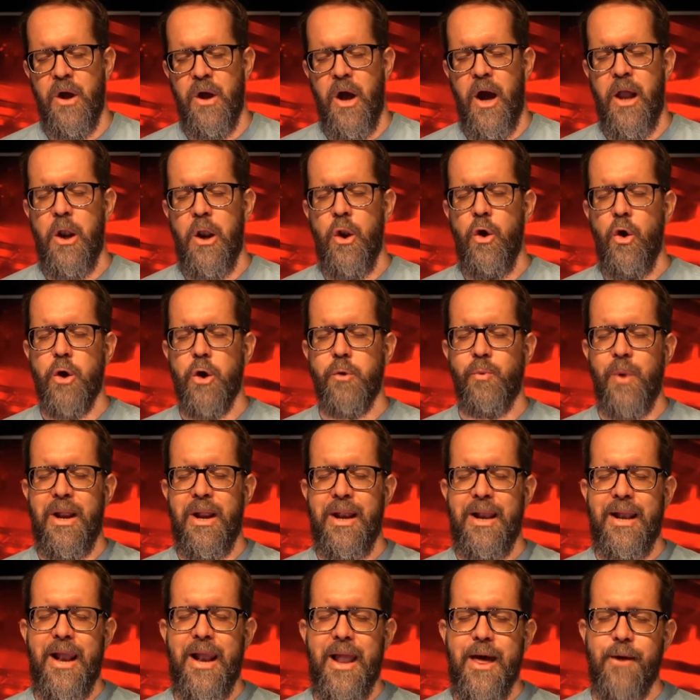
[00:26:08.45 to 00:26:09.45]
And Lord, we
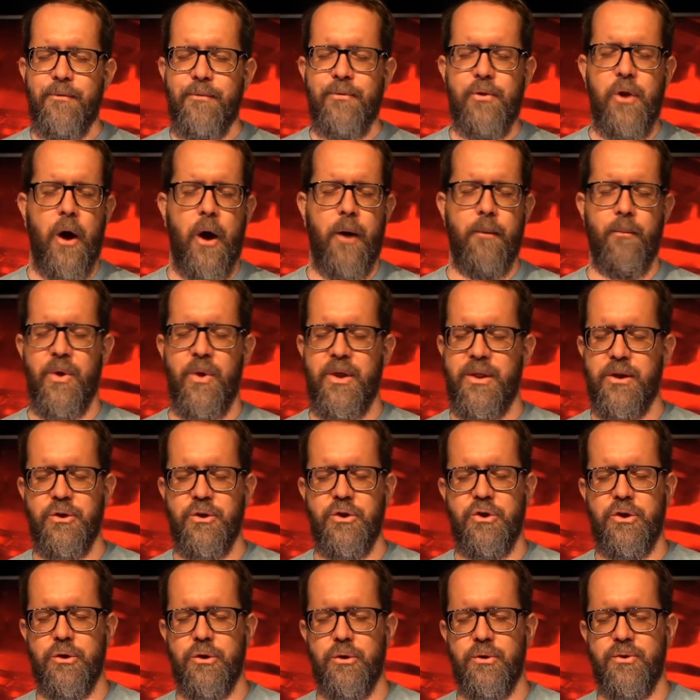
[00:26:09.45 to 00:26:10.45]
lift up
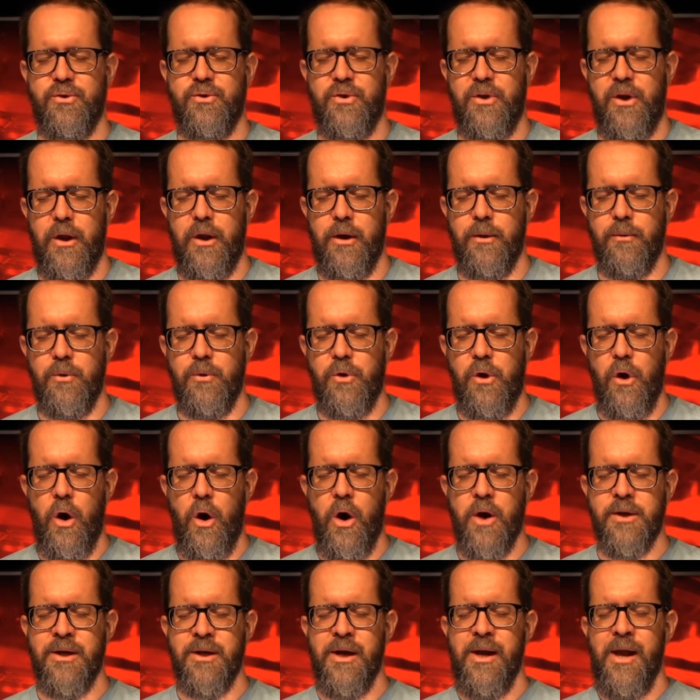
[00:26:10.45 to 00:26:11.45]
Withinshaw to you.
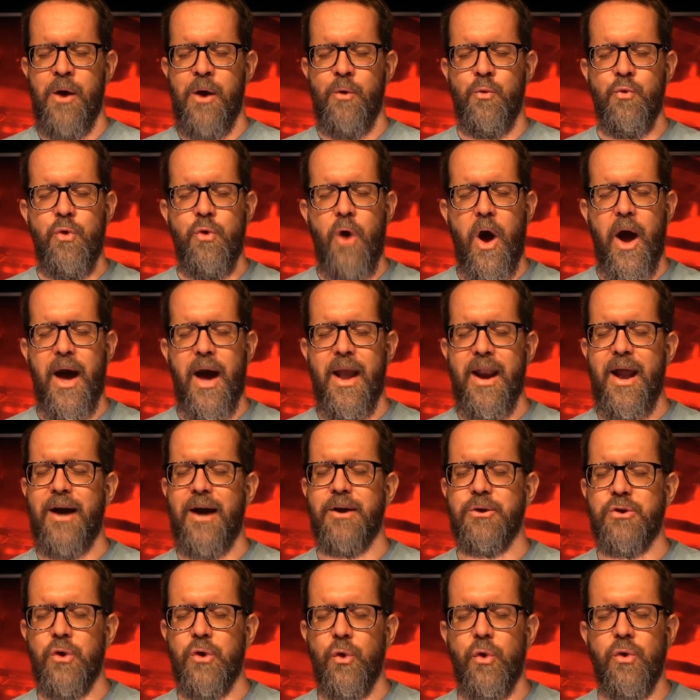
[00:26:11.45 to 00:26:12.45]
God, right on
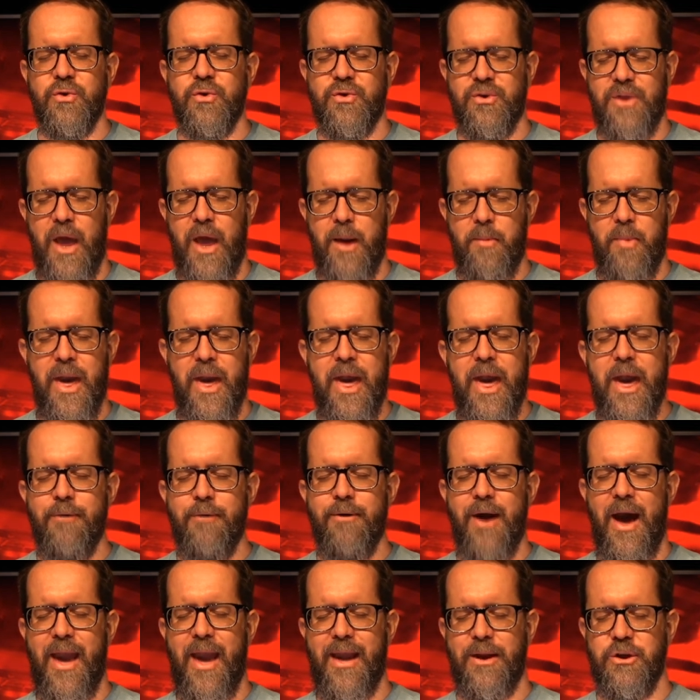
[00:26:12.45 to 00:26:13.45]
our doorstep here
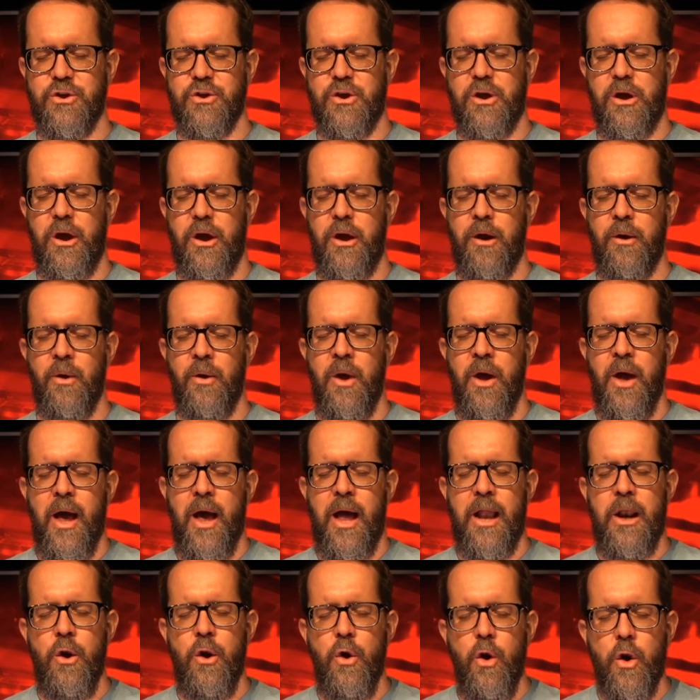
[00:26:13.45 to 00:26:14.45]
at HQ.
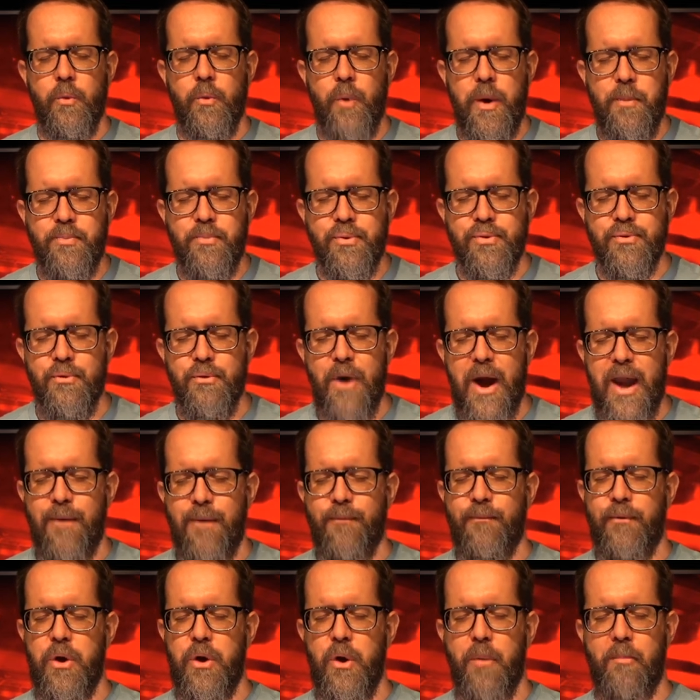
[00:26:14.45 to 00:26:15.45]
And Lord, we pray
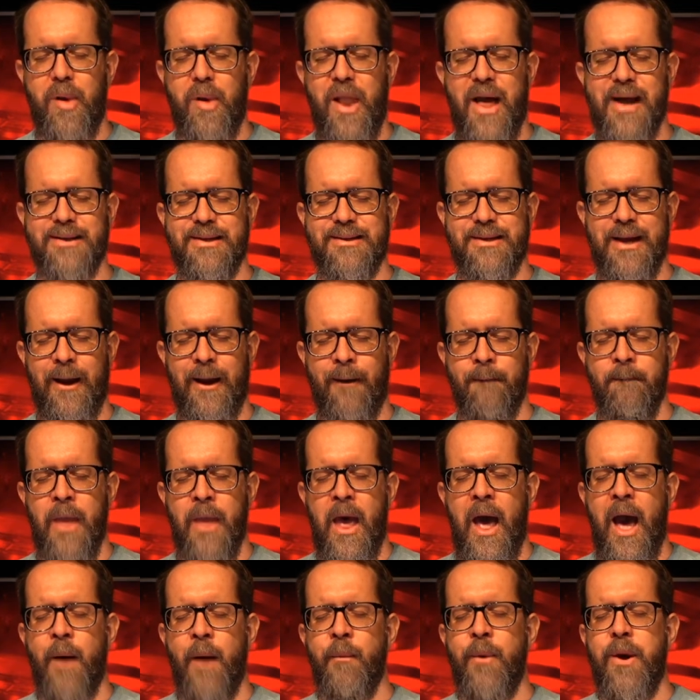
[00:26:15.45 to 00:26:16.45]
for your blessing.
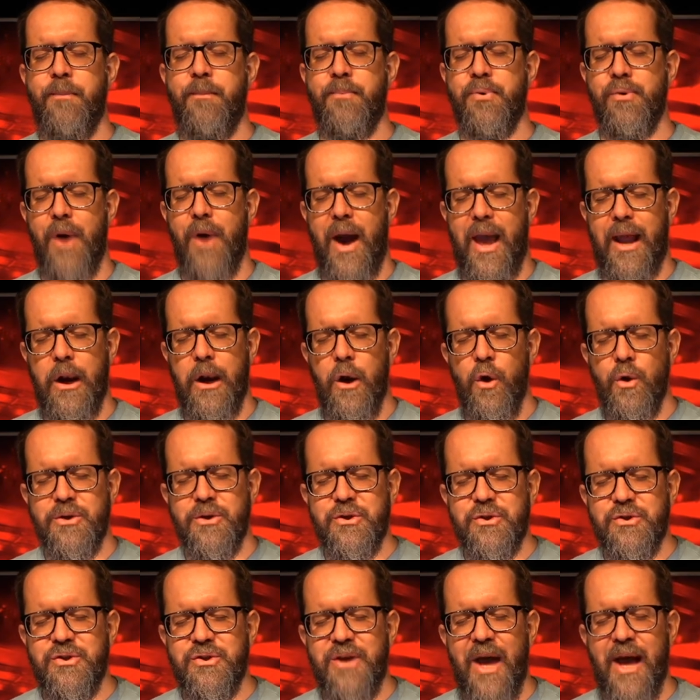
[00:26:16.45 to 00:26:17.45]
And we pray, Lord,
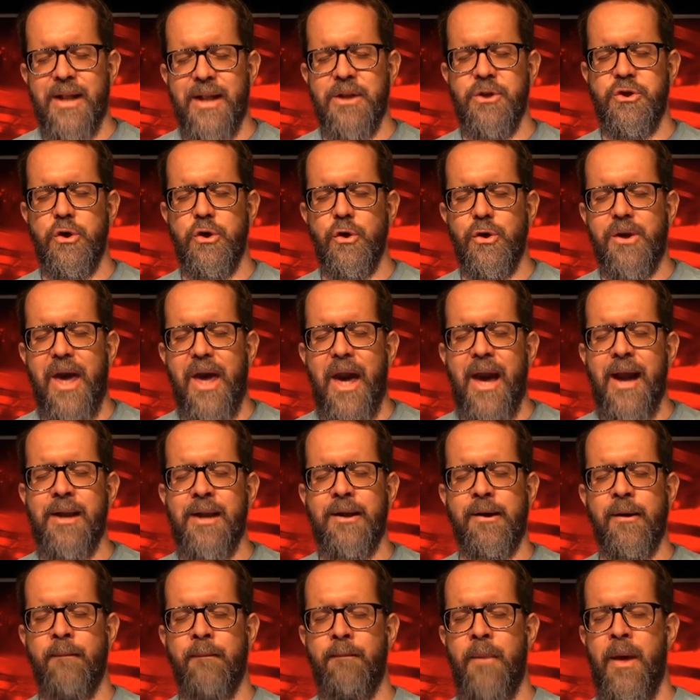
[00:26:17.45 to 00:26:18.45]
send your
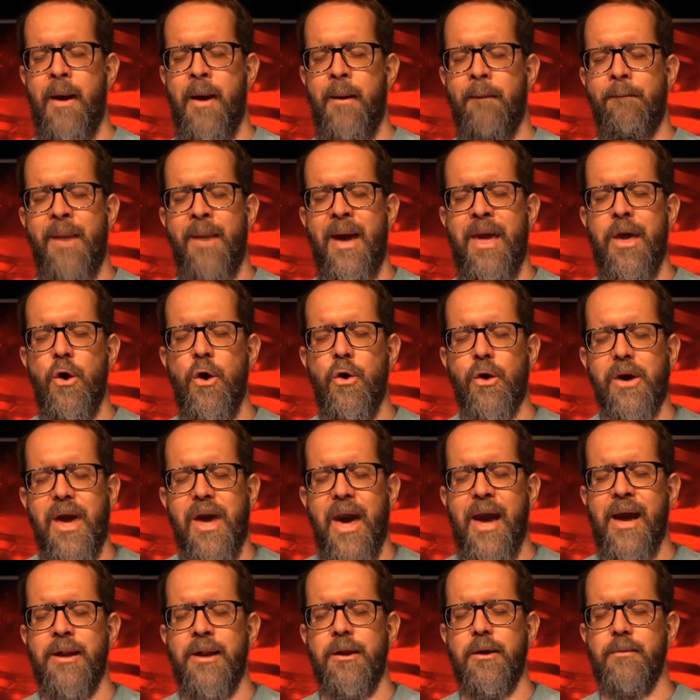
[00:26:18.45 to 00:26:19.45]
kingdom. May your
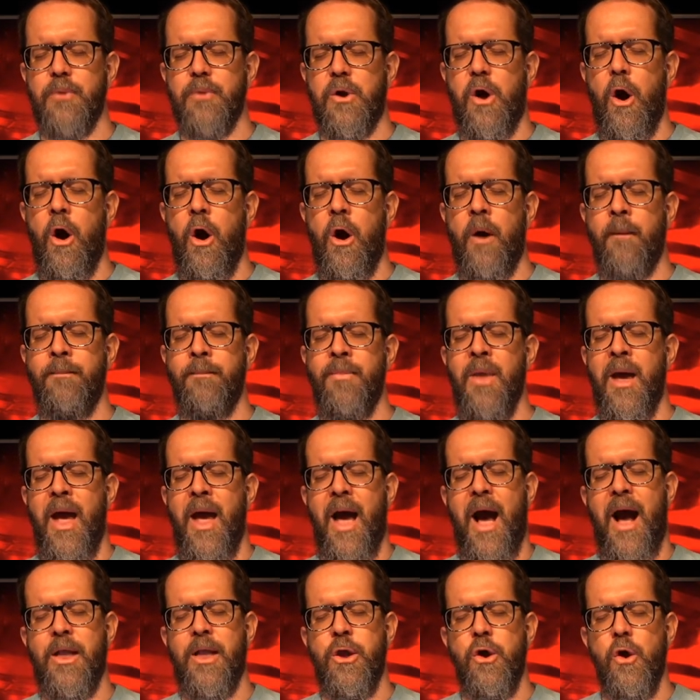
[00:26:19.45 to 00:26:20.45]
kingdom come
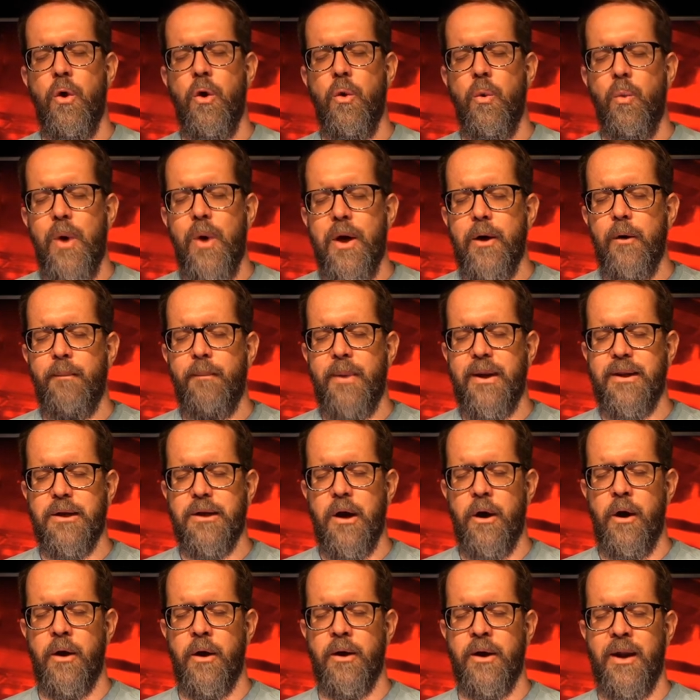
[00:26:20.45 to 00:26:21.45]
and your will be
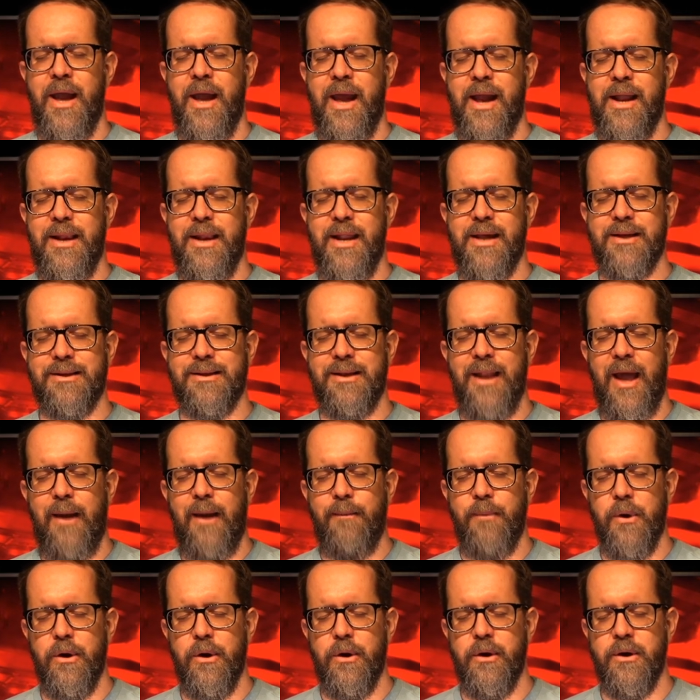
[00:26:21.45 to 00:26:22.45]
done in this
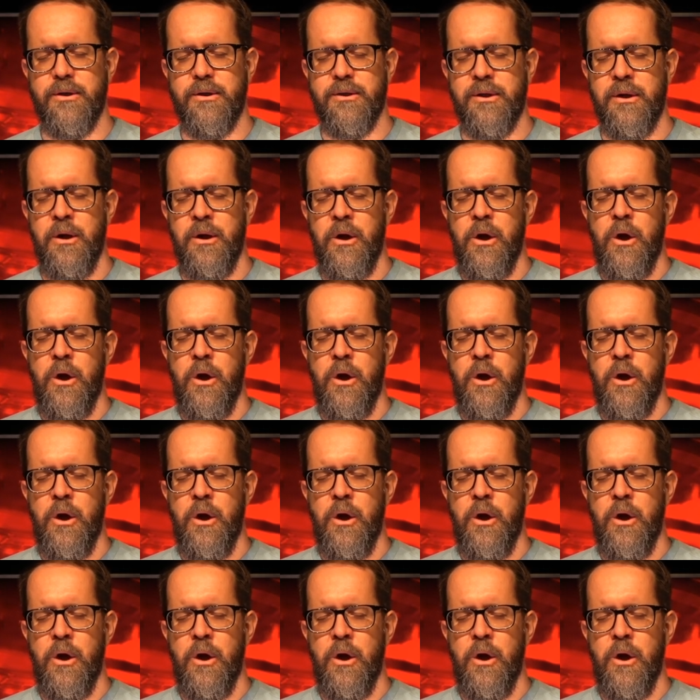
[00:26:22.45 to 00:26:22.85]
neighborhood.